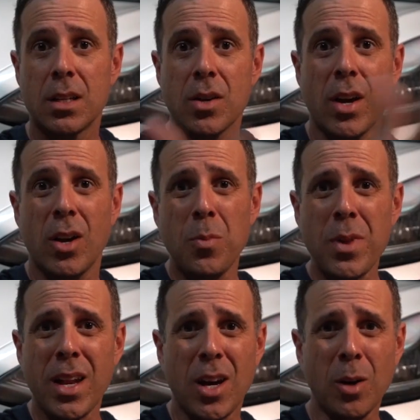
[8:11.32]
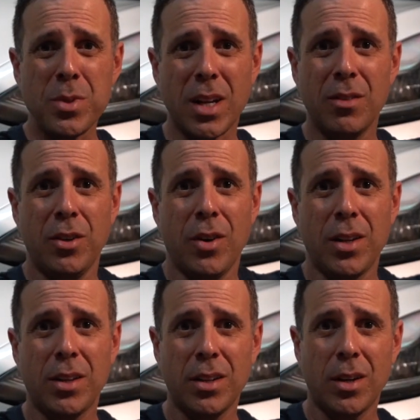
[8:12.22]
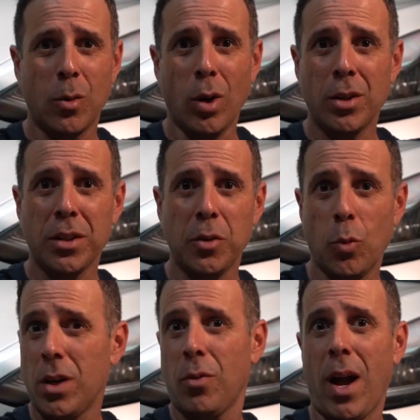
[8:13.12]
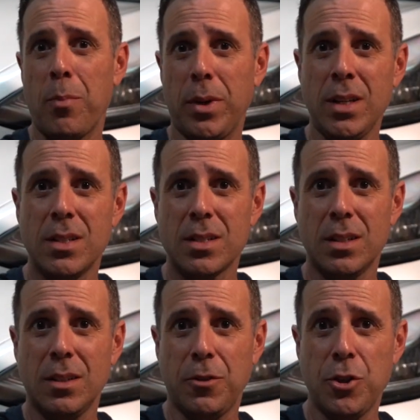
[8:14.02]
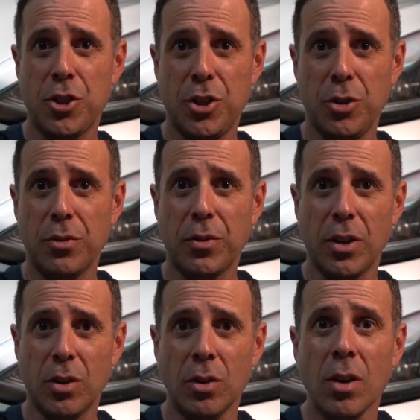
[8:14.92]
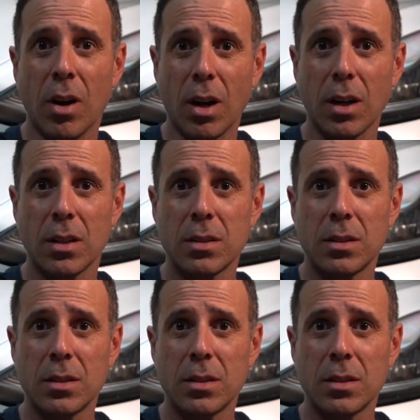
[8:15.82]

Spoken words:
So I hope that helps any of you out there that are wondering what a wrap is and if you should do it for your own car.